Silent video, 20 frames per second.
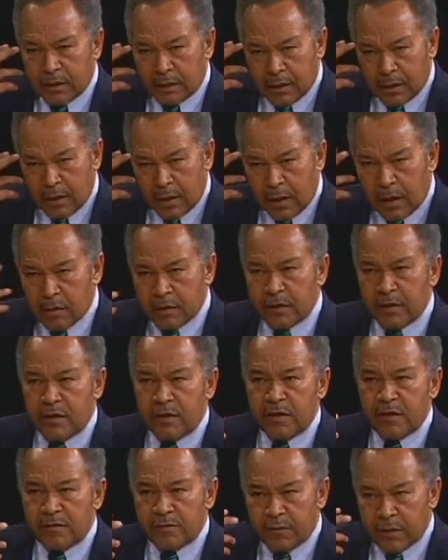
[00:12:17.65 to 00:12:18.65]

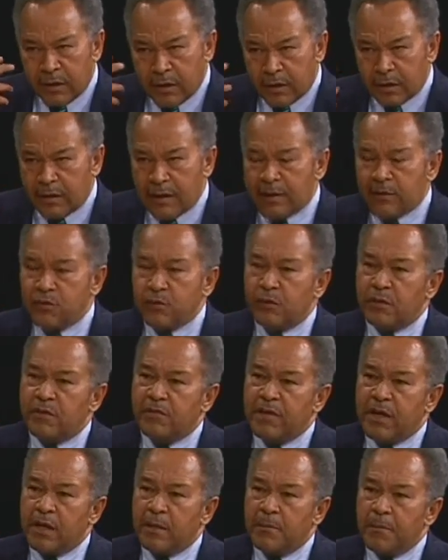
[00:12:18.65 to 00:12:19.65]
cognitive or intellectual
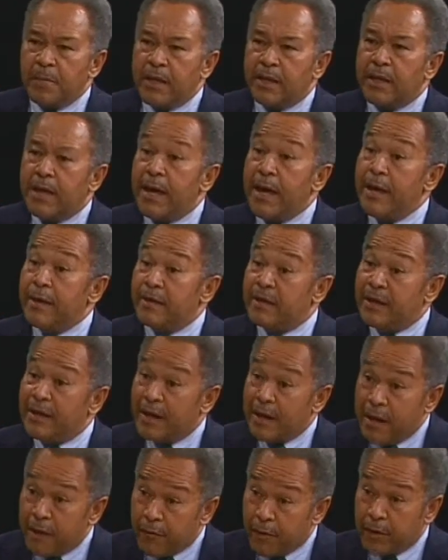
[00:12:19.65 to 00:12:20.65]
development and
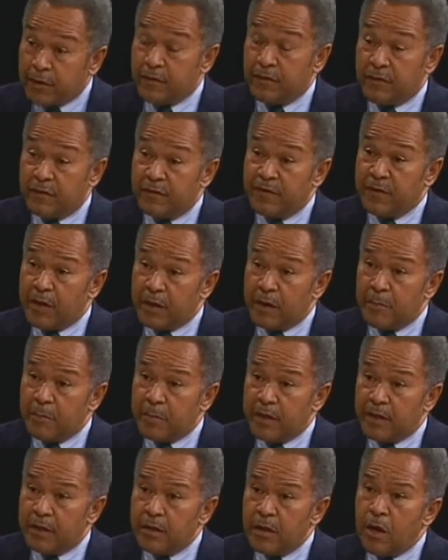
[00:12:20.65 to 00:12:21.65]
character
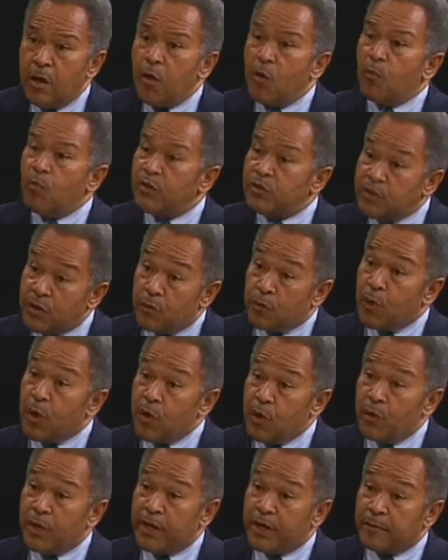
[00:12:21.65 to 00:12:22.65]
development was
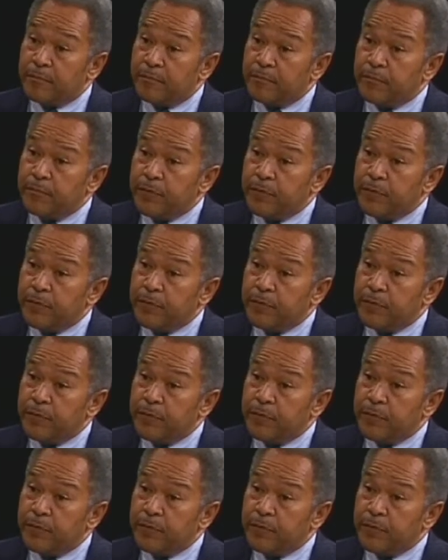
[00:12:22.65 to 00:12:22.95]
eroding.